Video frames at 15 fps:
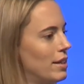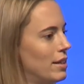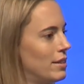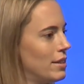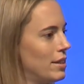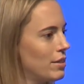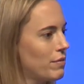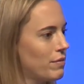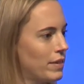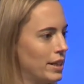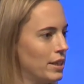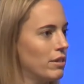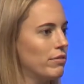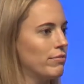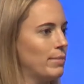a dear
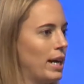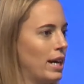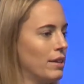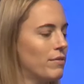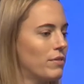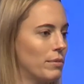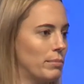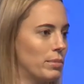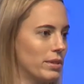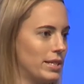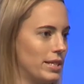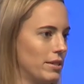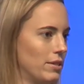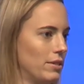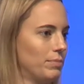friend of mine from
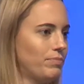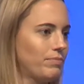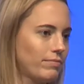Brazil.